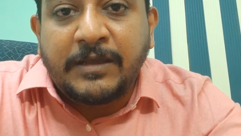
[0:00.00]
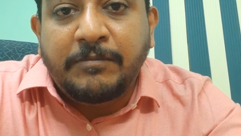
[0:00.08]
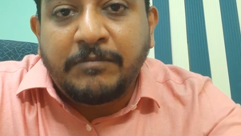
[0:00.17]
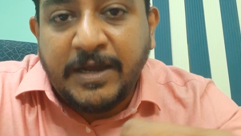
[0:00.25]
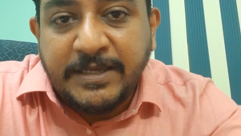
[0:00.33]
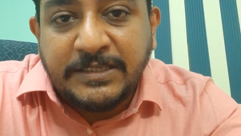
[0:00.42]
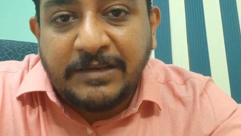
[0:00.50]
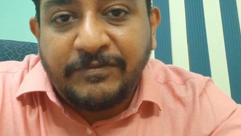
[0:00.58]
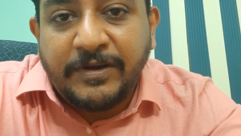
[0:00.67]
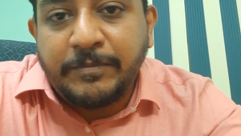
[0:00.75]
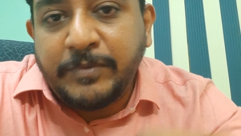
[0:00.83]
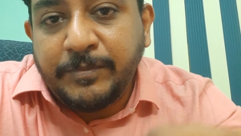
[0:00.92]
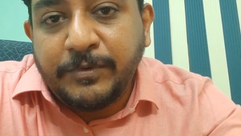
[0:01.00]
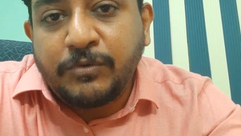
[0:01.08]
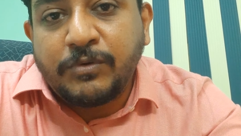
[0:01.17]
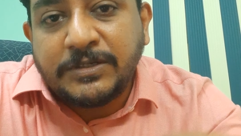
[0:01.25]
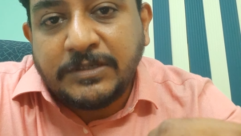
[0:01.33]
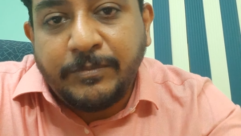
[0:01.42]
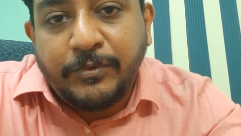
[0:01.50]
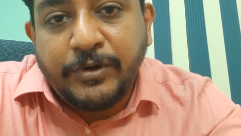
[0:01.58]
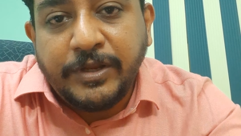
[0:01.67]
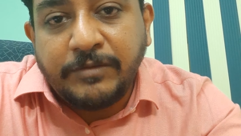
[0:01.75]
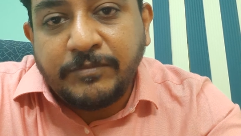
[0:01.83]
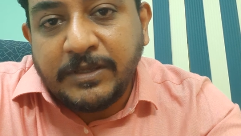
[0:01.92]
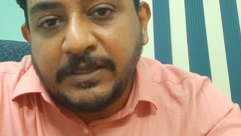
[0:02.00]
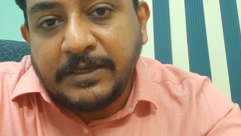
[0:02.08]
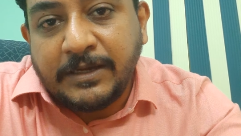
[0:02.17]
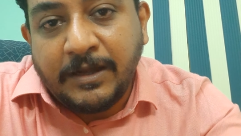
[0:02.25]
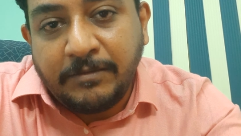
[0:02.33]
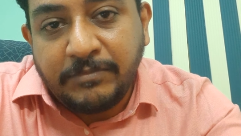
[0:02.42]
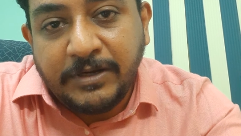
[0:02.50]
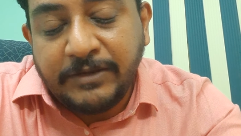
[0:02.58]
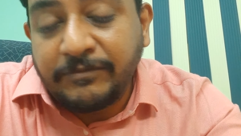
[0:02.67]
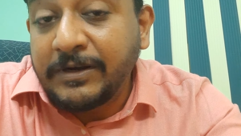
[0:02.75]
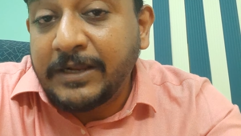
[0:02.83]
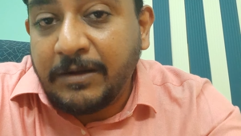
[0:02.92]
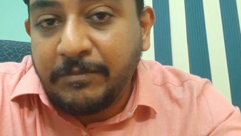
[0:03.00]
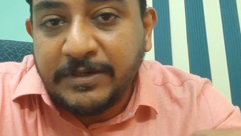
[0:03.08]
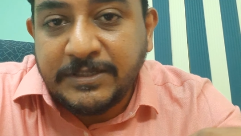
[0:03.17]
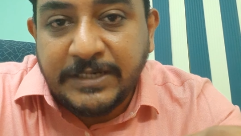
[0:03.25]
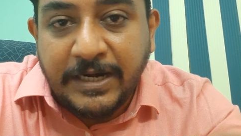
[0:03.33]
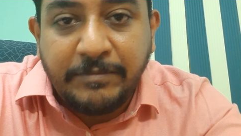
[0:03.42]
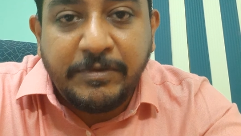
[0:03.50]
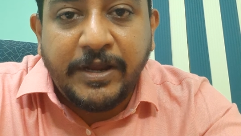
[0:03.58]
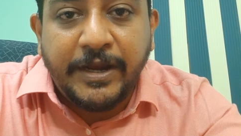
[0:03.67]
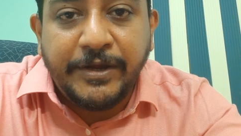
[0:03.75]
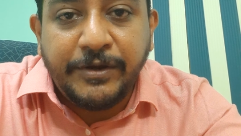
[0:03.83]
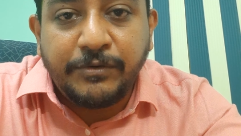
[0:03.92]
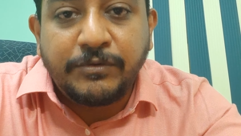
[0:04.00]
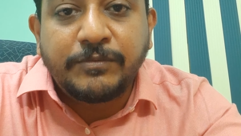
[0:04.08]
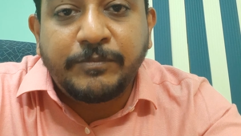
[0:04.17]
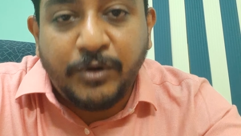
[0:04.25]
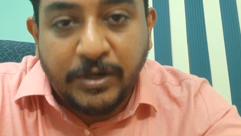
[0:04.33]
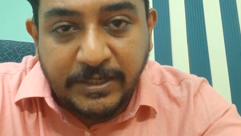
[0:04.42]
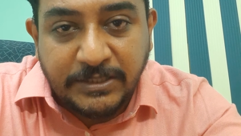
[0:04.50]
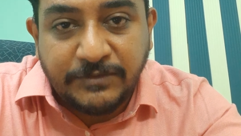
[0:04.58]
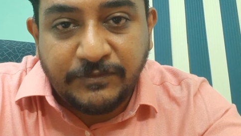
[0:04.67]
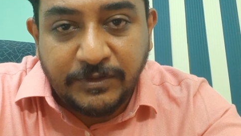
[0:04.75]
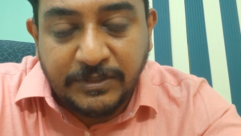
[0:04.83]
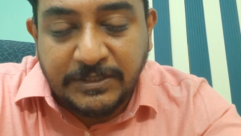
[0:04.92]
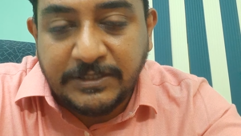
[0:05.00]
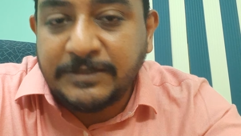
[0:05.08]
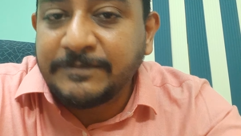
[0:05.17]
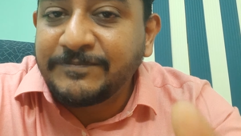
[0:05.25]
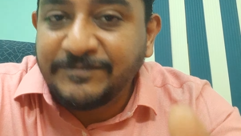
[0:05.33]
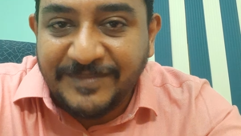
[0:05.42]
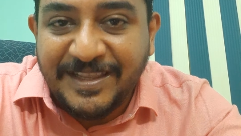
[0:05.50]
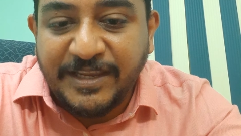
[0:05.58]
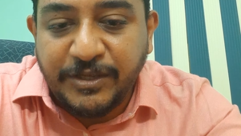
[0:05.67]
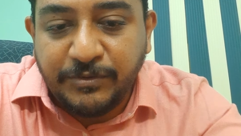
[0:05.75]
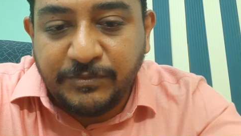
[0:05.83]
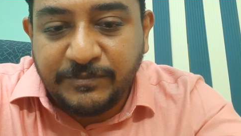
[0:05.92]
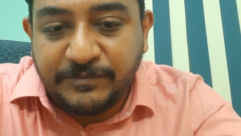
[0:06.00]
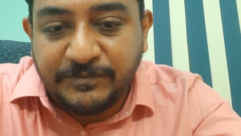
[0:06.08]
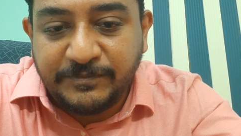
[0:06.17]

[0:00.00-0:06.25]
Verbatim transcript: myself and people who are supporting me humbly will come and stand behind you to protest for this. Thank you.